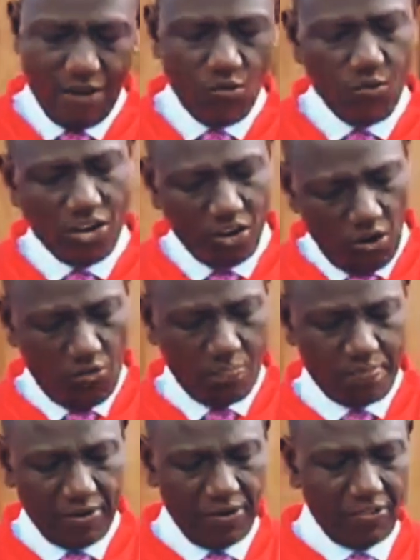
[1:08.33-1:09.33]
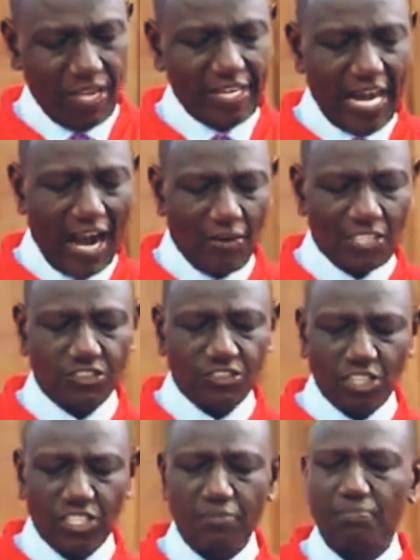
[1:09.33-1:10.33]
We hope that our
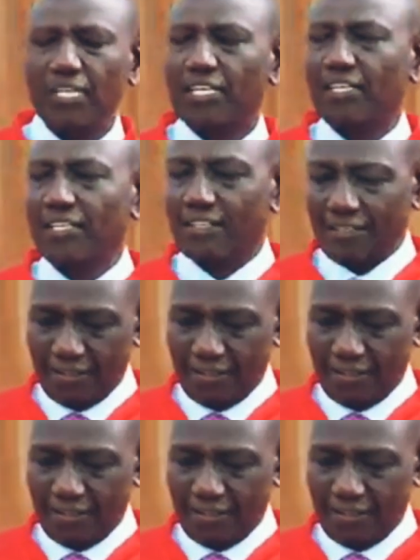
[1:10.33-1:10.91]
joint bid